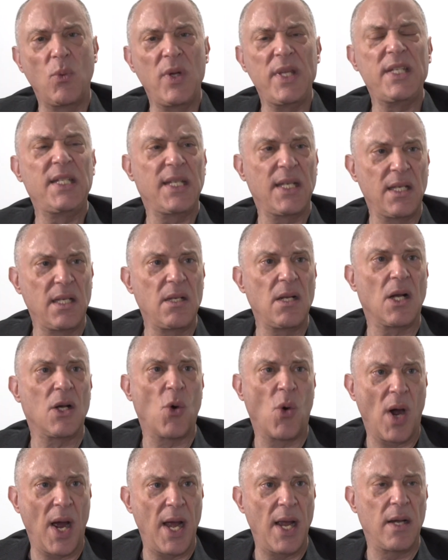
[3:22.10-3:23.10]
We did
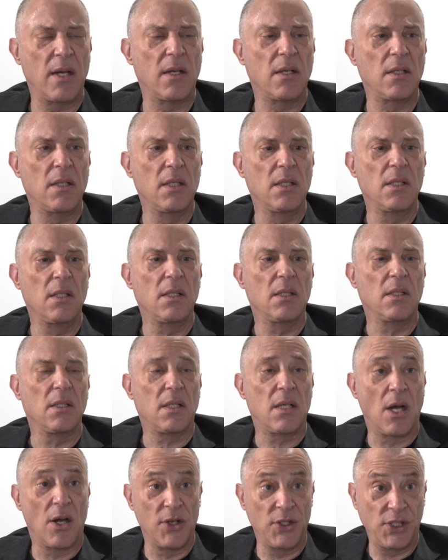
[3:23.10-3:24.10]
acquire
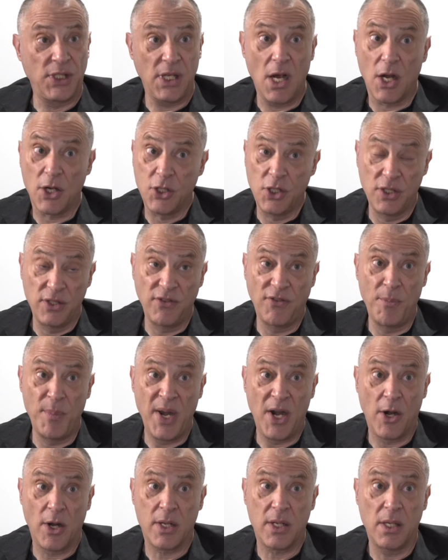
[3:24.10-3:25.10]
Currency Auctions of
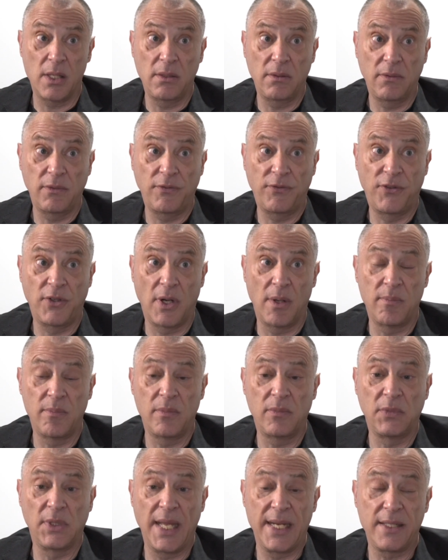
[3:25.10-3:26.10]
America
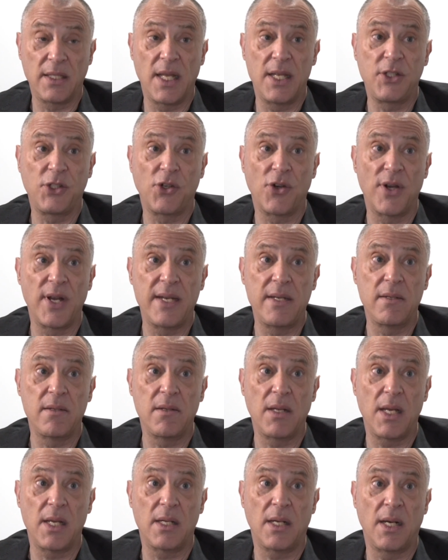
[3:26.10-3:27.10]
from Len Glazer and
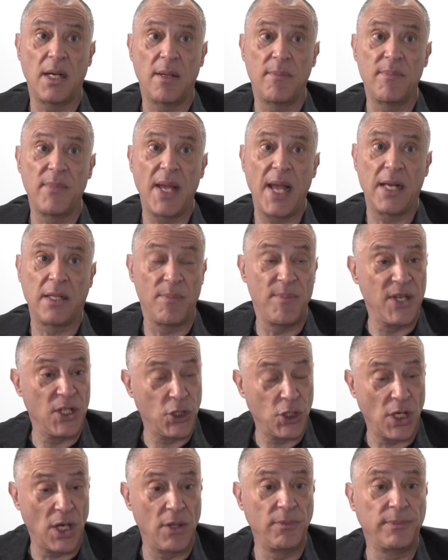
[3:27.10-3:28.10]
Alan
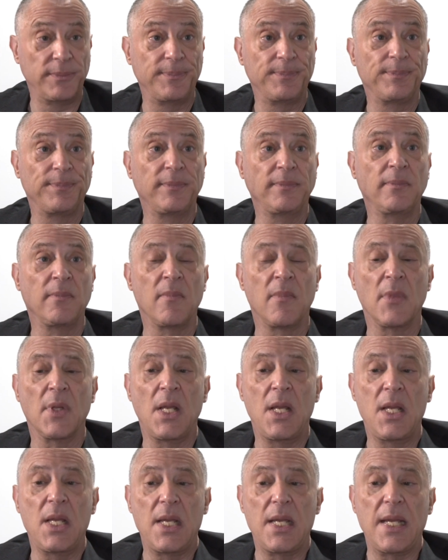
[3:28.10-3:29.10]
Mincho,
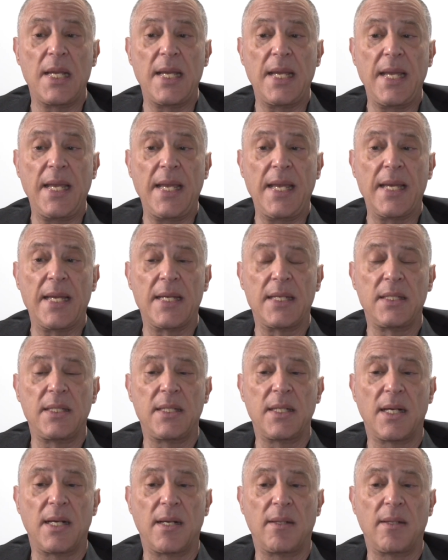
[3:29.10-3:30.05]
and